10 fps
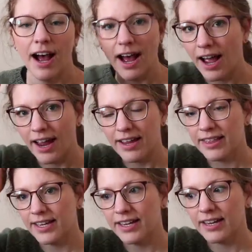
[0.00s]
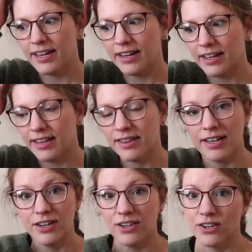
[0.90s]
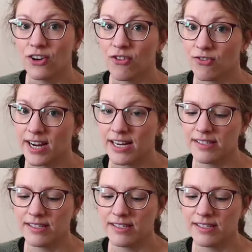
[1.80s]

I think they're great.